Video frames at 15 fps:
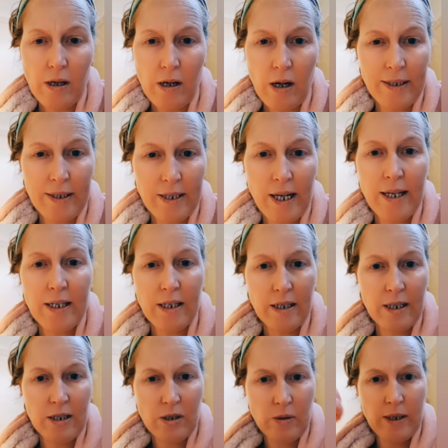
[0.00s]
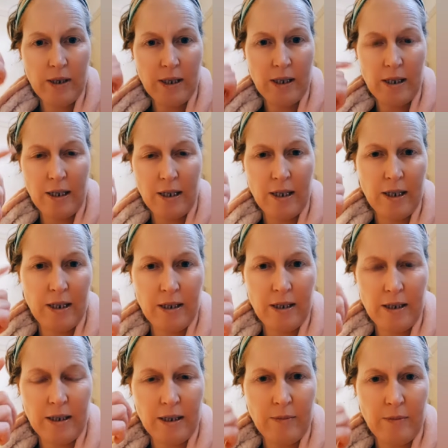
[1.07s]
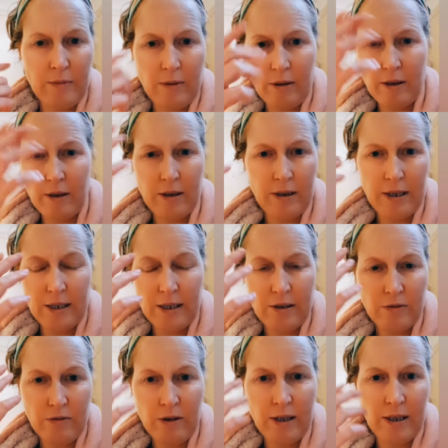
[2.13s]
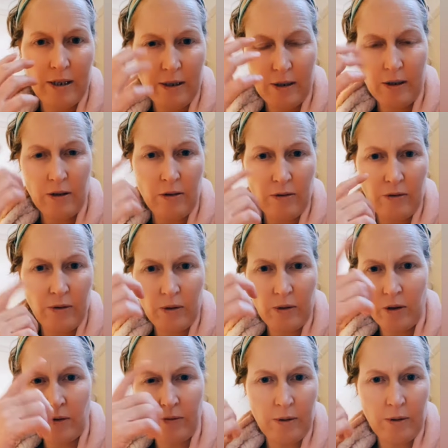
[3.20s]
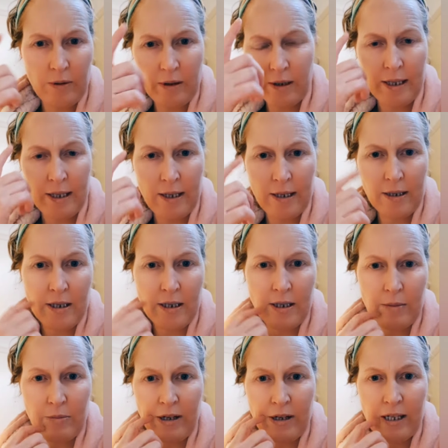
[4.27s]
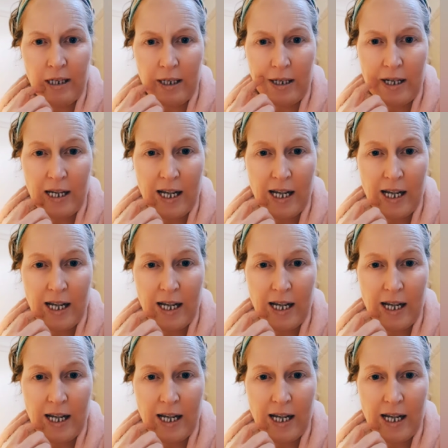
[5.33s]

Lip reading: I take it they're doing a X-ray of the head, the brain.